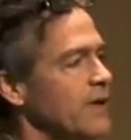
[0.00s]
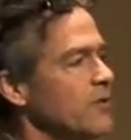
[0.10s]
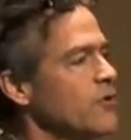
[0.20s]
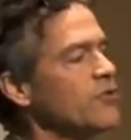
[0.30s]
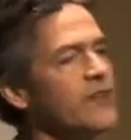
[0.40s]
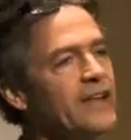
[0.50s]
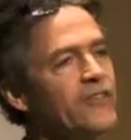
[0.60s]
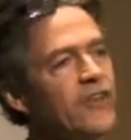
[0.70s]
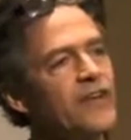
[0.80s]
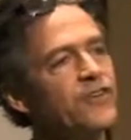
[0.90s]
introduced
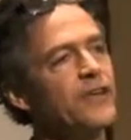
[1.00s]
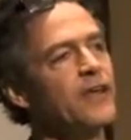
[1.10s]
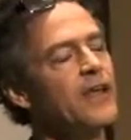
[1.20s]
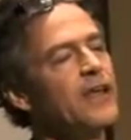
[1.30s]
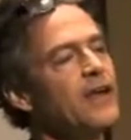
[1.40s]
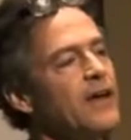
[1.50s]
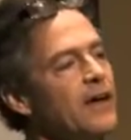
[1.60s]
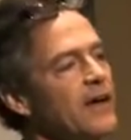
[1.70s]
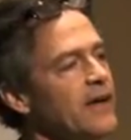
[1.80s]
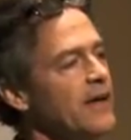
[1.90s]
legislation
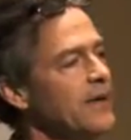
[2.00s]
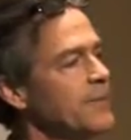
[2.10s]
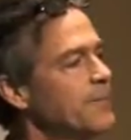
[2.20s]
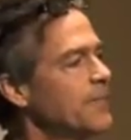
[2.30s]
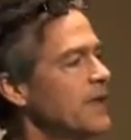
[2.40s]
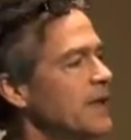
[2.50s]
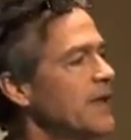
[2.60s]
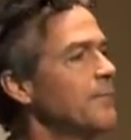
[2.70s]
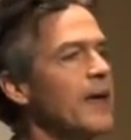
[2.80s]
in